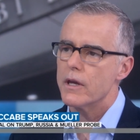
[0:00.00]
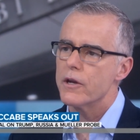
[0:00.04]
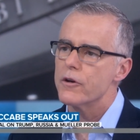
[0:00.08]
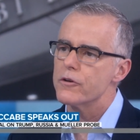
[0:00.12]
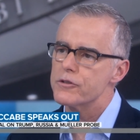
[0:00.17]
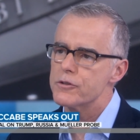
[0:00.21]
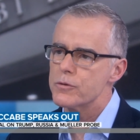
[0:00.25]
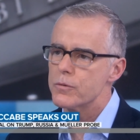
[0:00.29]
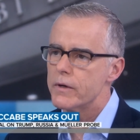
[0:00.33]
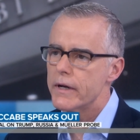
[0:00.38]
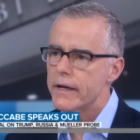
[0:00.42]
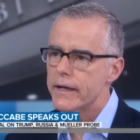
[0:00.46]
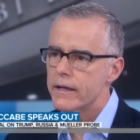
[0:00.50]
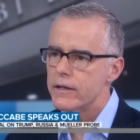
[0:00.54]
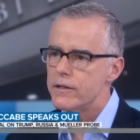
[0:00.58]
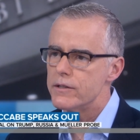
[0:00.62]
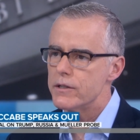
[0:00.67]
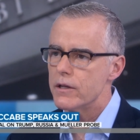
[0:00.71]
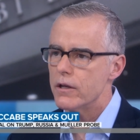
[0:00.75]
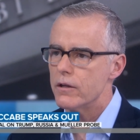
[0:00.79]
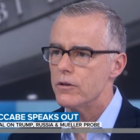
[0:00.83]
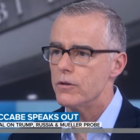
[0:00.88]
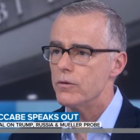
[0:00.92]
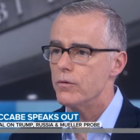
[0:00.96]
Here's what I can
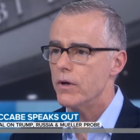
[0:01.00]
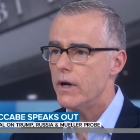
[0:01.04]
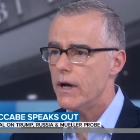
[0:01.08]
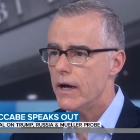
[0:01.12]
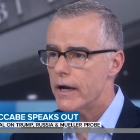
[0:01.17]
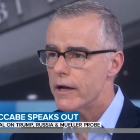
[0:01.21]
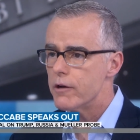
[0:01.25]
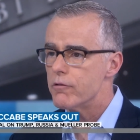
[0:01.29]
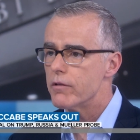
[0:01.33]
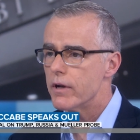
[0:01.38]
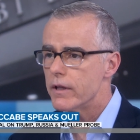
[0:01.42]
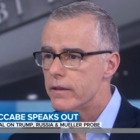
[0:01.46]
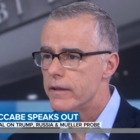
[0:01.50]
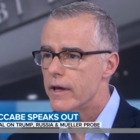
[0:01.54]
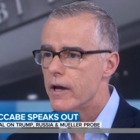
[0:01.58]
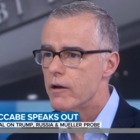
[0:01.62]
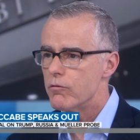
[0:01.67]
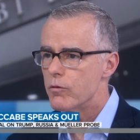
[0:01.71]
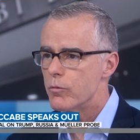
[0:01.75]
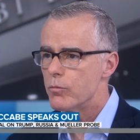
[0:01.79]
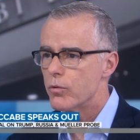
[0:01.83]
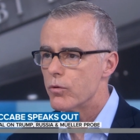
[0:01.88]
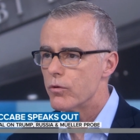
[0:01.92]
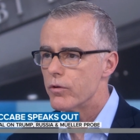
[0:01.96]
tell you. I read that
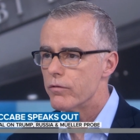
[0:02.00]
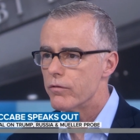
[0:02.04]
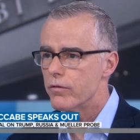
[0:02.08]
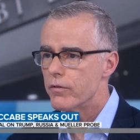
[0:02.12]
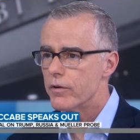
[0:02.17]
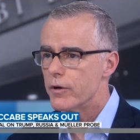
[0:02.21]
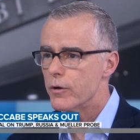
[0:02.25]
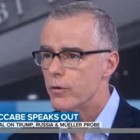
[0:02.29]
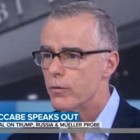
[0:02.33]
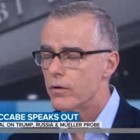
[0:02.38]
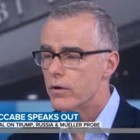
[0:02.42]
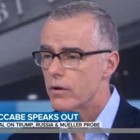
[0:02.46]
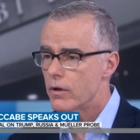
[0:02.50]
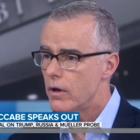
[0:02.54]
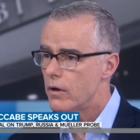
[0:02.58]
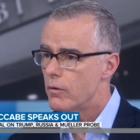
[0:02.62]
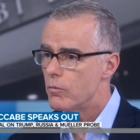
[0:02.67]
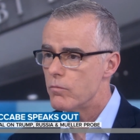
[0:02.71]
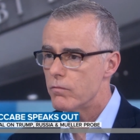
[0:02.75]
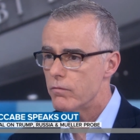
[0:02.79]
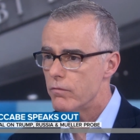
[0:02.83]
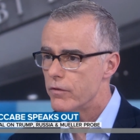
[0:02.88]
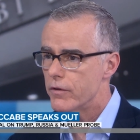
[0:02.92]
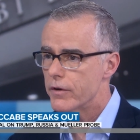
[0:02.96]
report very, uh,
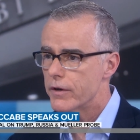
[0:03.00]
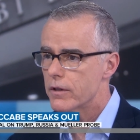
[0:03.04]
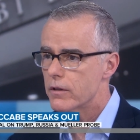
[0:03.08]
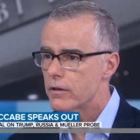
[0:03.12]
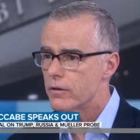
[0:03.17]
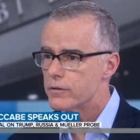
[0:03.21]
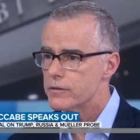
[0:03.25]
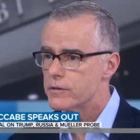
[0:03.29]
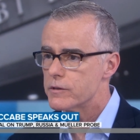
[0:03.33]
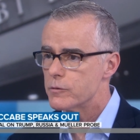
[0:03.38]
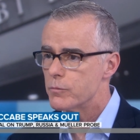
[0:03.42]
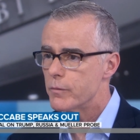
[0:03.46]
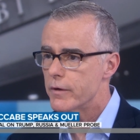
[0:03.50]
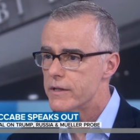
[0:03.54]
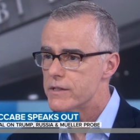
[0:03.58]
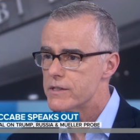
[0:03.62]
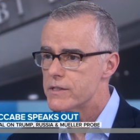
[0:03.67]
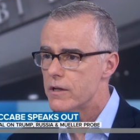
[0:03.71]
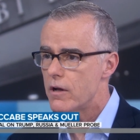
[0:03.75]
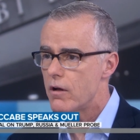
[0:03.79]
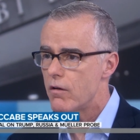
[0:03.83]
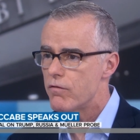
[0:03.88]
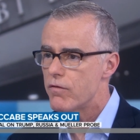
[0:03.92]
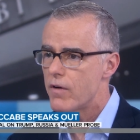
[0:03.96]
very closely
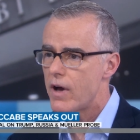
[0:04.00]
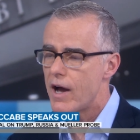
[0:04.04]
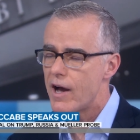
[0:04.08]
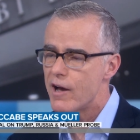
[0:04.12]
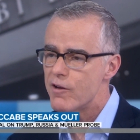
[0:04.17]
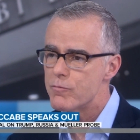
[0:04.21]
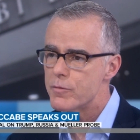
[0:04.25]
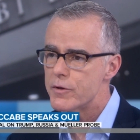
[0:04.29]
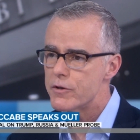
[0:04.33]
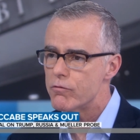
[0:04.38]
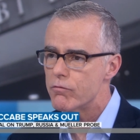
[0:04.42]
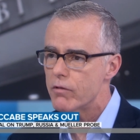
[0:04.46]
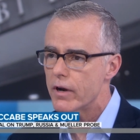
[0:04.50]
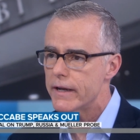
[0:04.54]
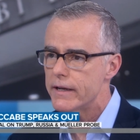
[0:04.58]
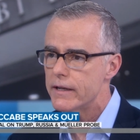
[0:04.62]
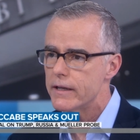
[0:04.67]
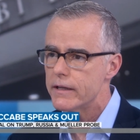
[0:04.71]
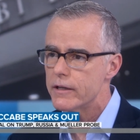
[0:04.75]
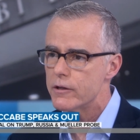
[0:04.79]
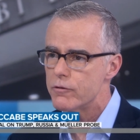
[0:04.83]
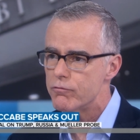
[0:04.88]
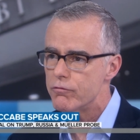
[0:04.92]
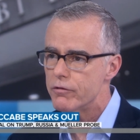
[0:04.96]
myself. I've been
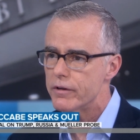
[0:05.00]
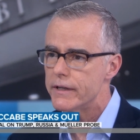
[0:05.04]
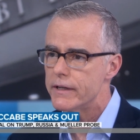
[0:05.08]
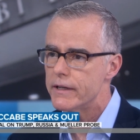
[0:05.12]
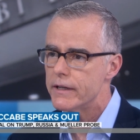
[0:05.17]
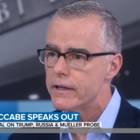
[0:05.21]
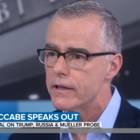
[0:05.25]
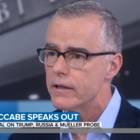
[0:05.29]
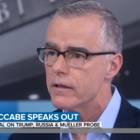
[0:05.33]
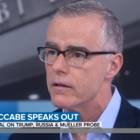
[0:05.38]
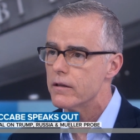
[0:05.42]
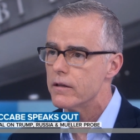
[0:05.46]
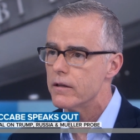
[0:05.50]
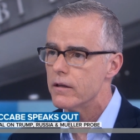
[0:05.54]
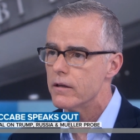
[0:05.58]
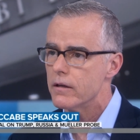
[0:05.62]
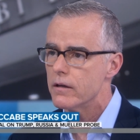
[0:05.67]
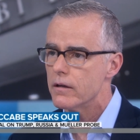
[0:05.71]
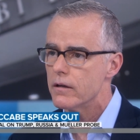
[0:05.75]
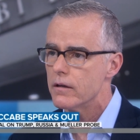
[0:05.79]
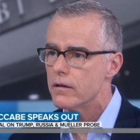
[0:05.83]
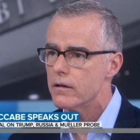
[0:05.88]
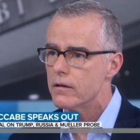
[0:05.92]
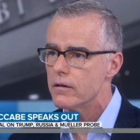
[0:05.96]
writing and reading
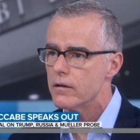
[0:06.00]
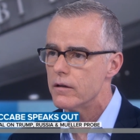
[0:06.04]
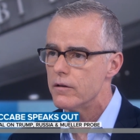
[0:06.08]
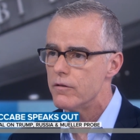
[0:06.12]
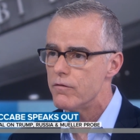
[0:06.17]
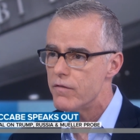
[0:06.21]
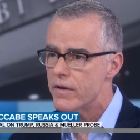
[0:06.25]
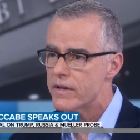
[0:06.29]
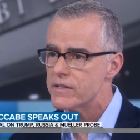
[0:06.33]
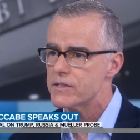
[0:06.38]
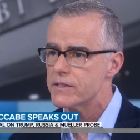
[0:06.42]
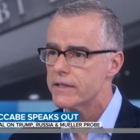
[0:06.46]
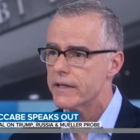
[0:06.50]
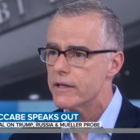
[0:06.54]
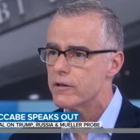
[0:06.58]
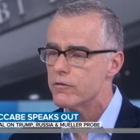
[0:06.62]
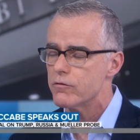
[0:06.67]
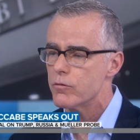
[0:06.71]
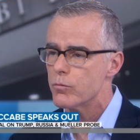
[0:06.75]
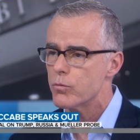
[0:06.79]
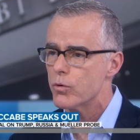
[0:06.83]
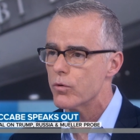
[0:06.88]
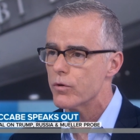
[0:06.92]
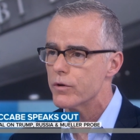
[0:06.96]

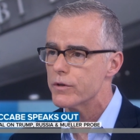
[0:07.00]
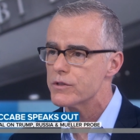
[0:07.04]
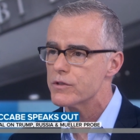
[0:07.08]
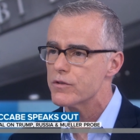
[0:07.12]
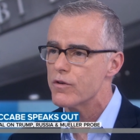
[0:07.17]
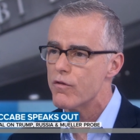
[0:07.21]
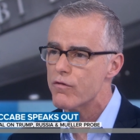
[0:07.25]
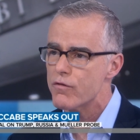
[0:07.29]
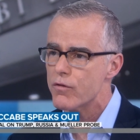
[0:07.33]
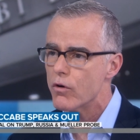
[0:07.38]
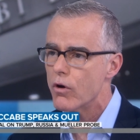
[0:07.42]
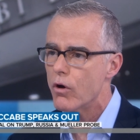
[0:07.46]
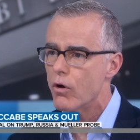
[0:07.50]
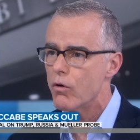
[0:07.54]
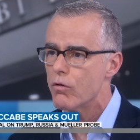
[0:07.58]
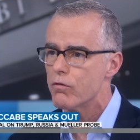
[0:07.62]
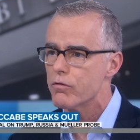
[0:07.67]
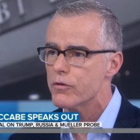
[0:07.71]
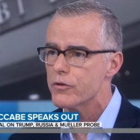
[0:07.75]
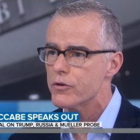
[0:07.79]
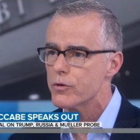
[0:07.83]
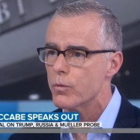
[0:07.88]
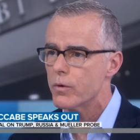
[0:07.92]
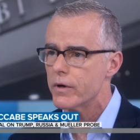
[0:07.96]
investigative reports for
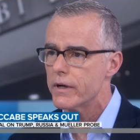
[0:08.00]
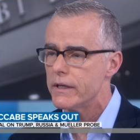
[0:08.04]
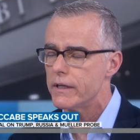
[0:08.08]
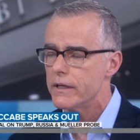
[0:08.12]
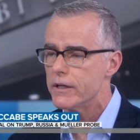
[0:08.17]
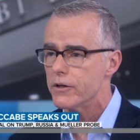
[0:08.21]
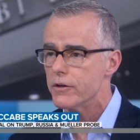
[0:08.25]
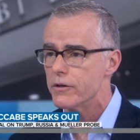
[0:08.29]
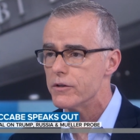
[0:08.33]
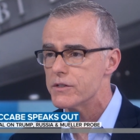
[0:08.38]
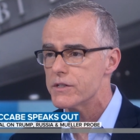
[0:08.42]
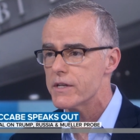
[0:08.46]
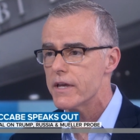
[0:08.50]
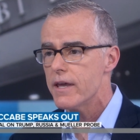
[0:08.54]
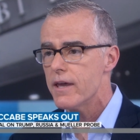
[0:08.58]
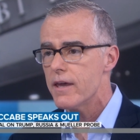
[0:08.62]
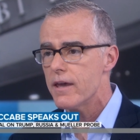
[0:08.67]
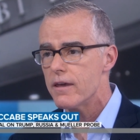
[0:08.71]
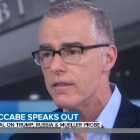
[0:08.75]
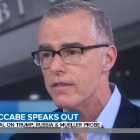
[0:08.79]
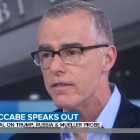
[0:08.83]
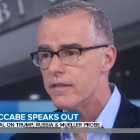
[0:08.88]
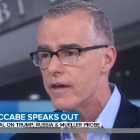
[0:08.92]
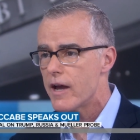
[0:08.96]
over 20 years.
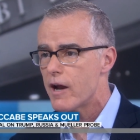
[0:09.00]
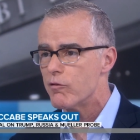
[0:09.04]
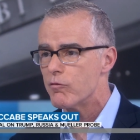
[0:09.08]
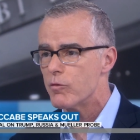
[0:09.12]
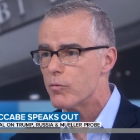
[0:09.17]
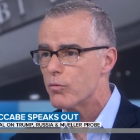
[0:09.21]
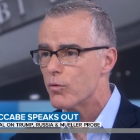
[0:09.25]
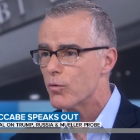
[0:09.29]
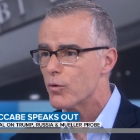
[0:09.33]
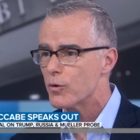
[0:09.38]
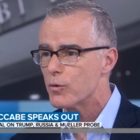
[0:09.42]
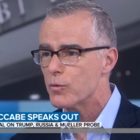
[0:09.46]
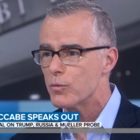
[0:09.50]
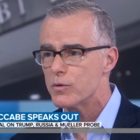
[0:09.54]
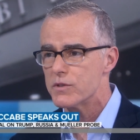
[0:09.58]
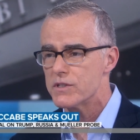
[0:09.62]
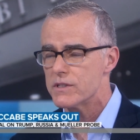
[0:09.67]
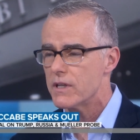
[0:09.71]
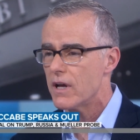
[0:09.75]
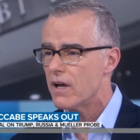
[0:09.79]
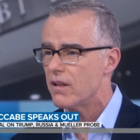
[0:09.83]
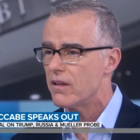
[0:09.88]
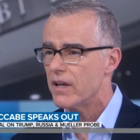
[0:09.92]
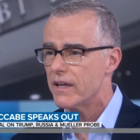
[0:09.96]
And that report was
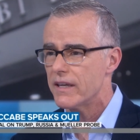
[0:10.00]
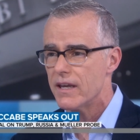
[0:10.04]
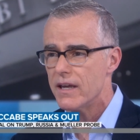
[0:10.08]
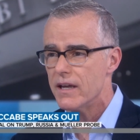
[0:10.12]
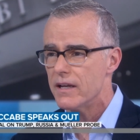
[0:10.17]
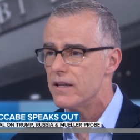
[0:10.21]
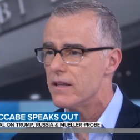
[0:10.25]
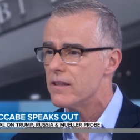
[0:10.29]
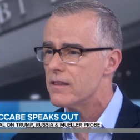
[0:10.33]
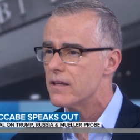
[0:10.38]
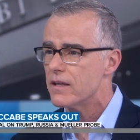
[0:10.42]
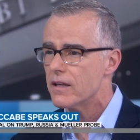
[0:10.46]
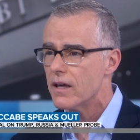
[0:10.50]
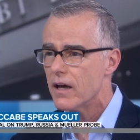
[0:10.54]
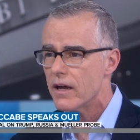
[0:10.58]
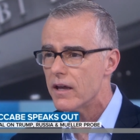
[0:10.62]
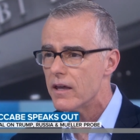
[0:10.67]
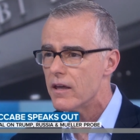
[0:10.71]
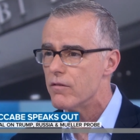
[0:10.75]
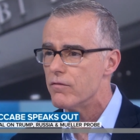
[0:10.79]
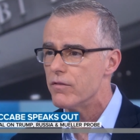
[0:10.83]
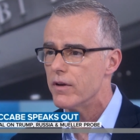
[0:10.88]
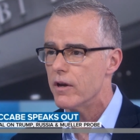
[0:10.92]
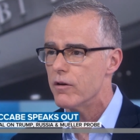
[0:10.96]
not like anything I
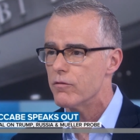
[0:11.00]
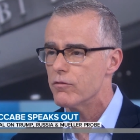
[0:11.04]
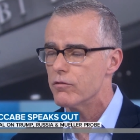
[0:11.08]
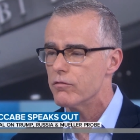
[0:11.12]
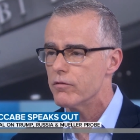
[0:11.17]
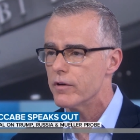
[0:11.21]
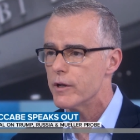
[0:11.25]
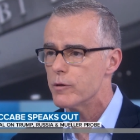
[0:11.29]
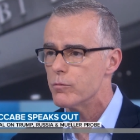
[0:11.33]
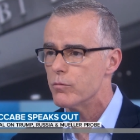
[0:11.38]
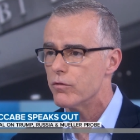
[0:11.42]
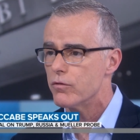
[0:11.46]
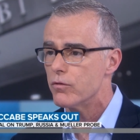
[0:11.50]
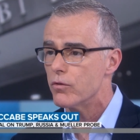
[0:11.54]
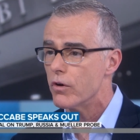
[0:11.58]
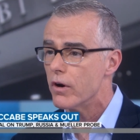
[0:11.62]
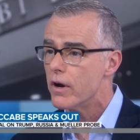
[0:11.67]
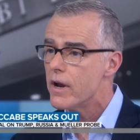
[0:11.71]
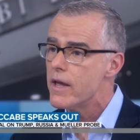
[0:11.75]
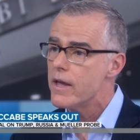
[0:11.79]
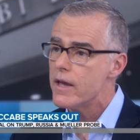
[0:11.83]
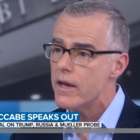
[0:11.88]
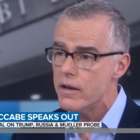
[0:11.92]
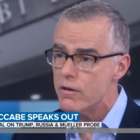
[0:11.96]
have ever read before.
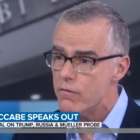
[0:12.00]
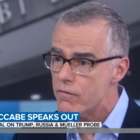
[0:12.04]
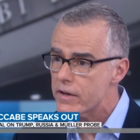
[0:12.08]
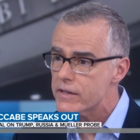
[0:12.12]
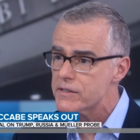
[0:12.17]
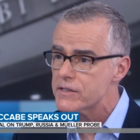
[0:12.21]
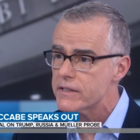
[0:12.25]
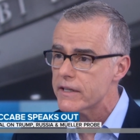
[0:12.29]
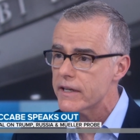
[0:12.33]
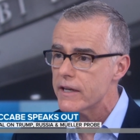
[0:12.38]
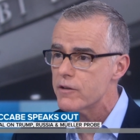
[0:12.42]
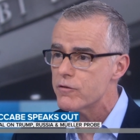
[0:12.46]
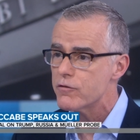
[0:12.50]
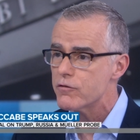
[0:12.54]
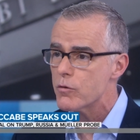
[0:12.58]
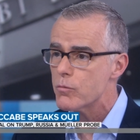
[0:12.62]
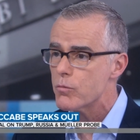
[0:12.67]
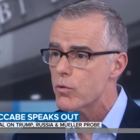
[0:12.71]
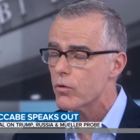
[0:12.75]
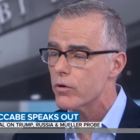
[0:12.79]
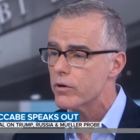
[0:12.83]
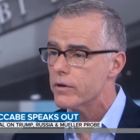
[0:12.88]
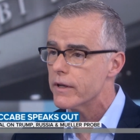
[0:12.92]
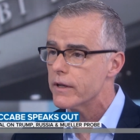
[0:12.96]
An investigative
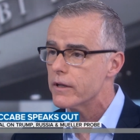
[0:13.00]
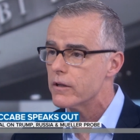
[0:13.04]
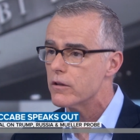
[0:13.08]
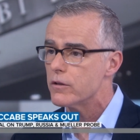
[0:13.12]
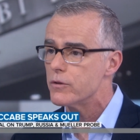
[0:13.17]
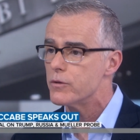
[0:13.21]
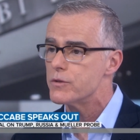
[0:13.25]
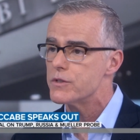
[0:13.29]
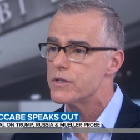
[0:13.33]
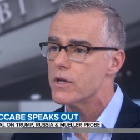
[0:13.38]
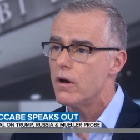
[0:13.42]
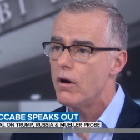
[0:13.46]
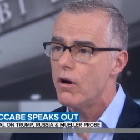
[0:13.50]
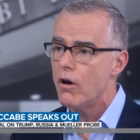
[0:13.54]
report includes